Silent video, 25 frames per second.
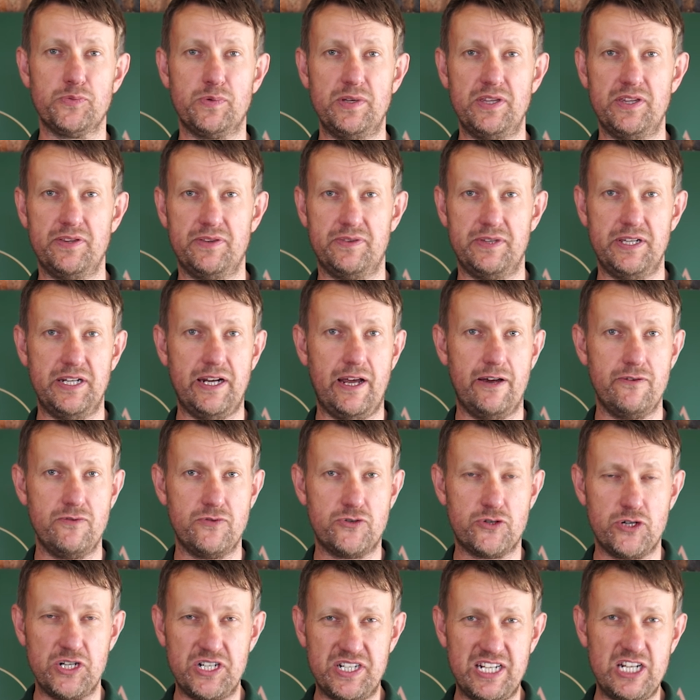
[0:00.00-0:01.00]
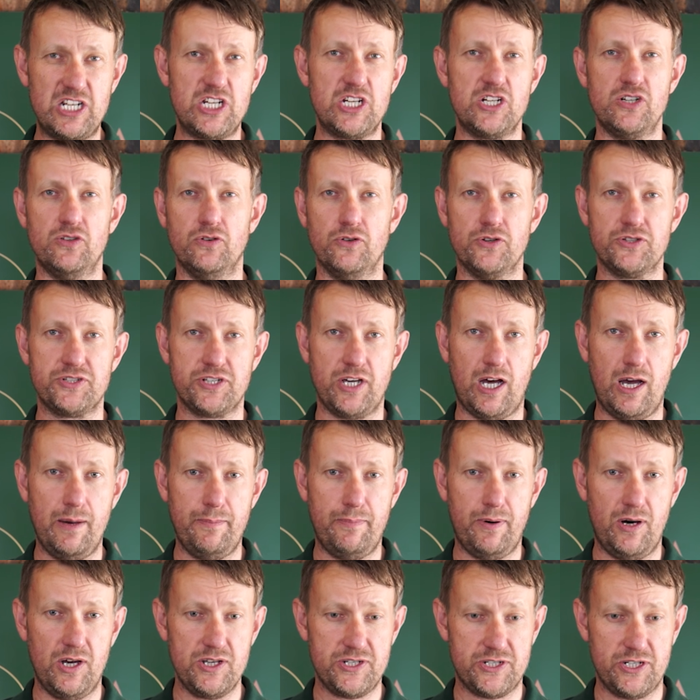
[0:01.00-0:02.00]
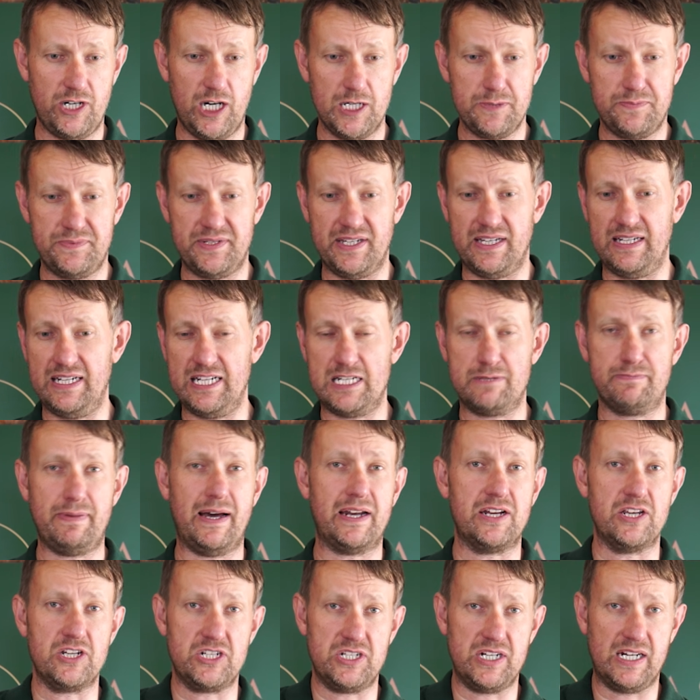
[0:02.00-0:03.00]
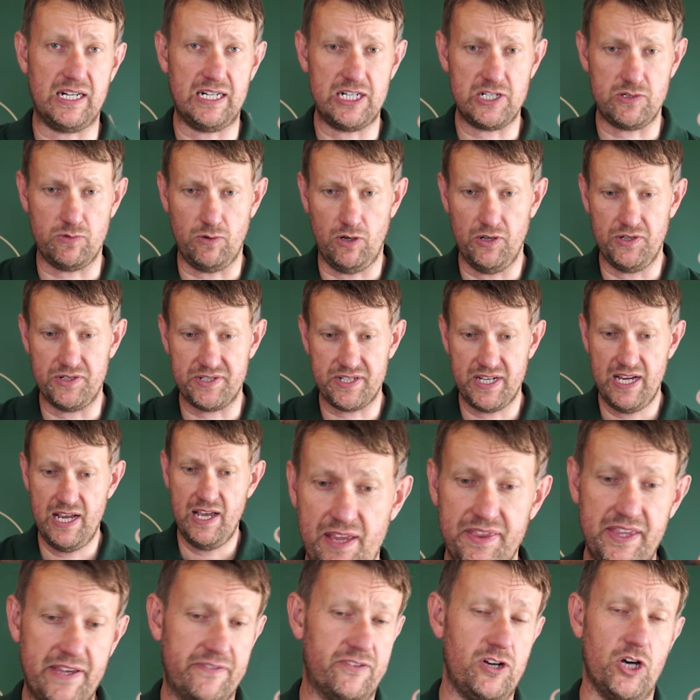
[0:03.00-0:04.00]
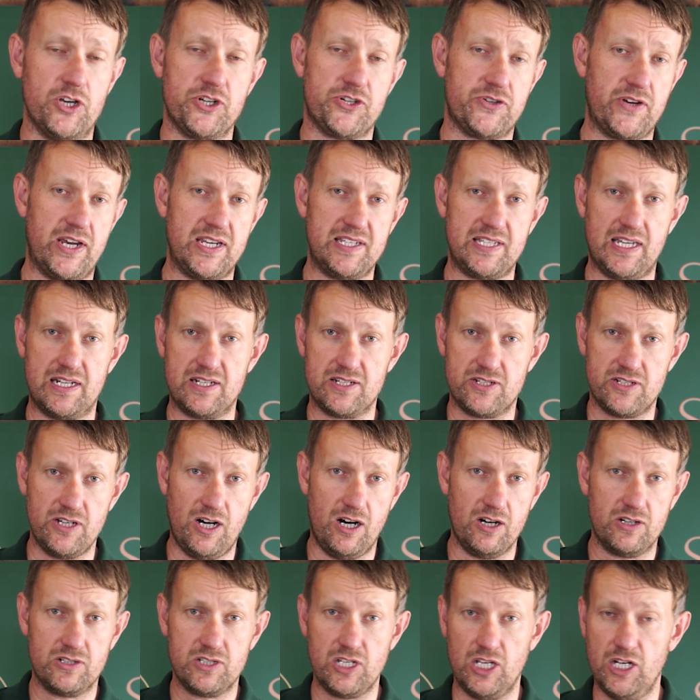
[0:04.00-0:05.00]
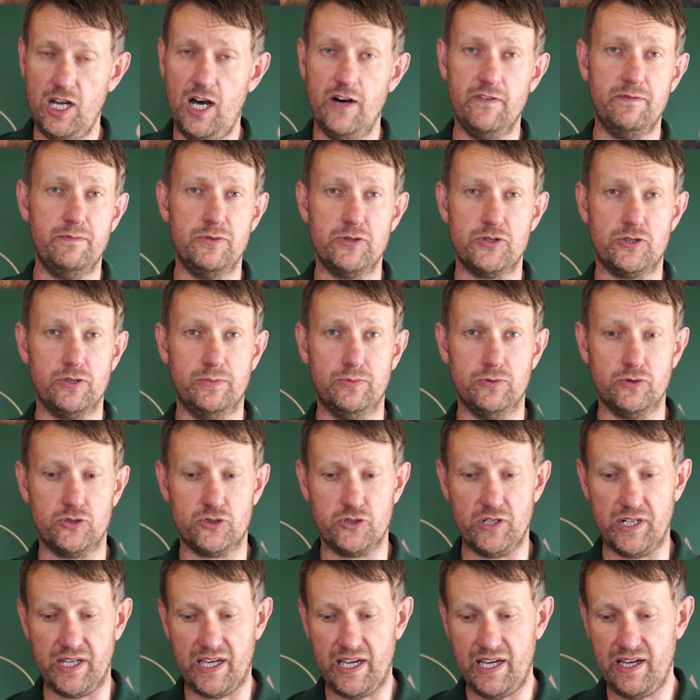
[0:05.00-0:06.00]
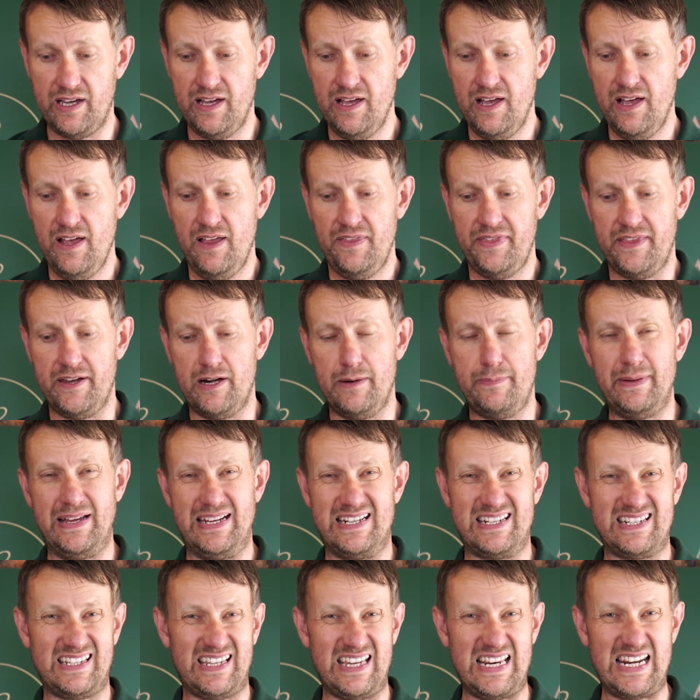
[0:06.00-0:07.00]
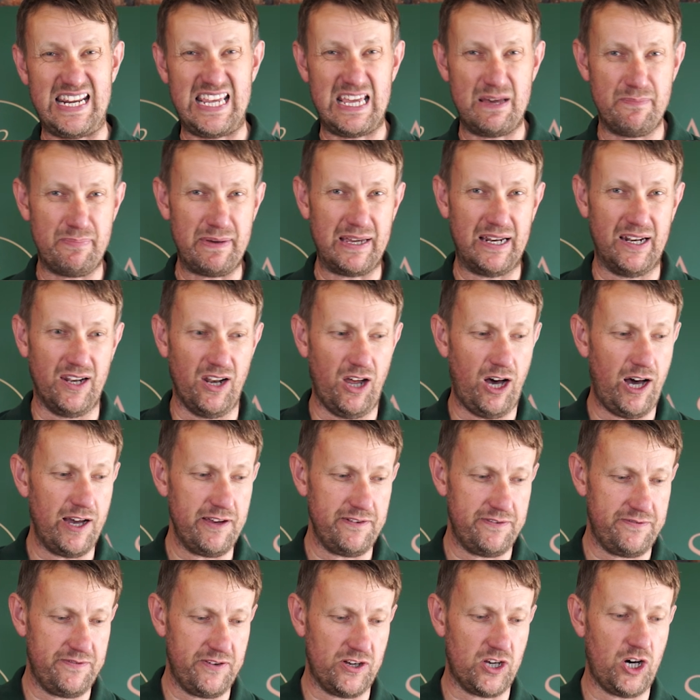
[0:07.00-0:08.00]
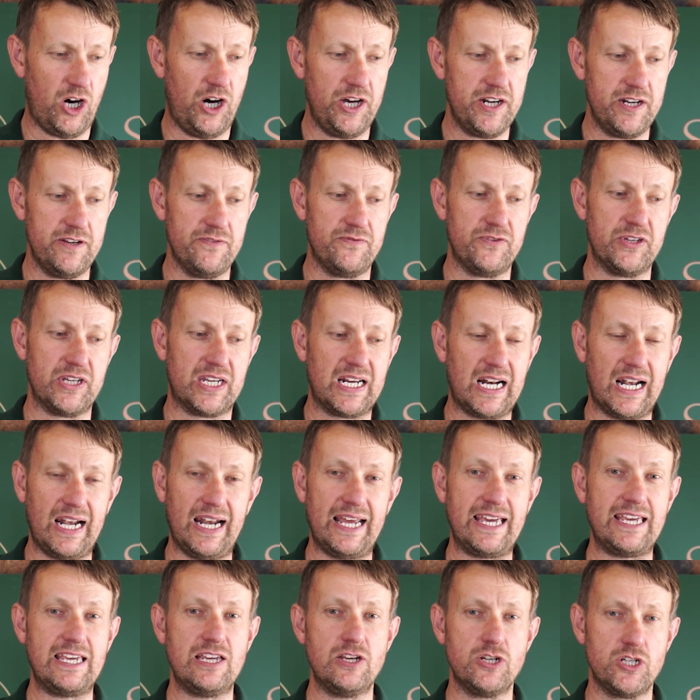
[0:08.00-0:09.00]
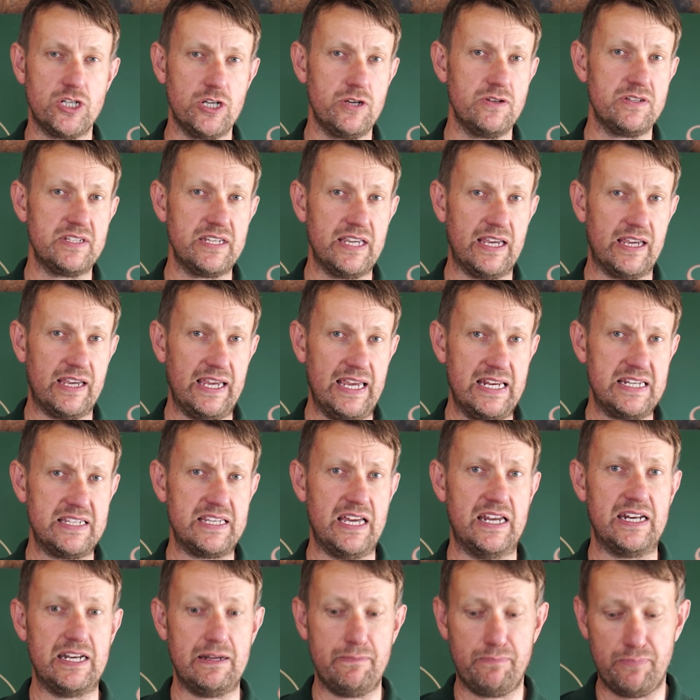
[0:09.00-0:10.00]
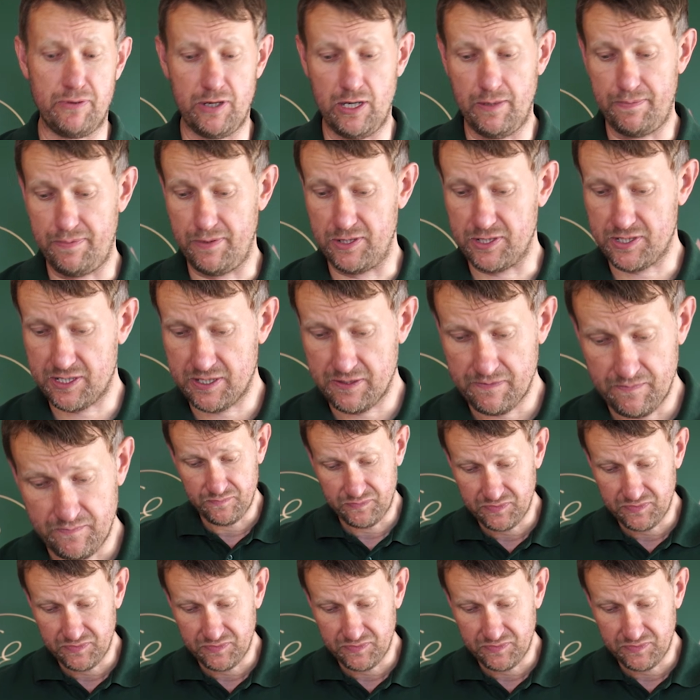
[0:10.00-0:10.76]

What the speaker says: with, you know, traditional side-by-sides, particularly Spanish and English ones. They've got straight-hand stocks. A lot of them are double trigger. They're a bit skinny, a bit light for kind of the clay shooting intended purpose.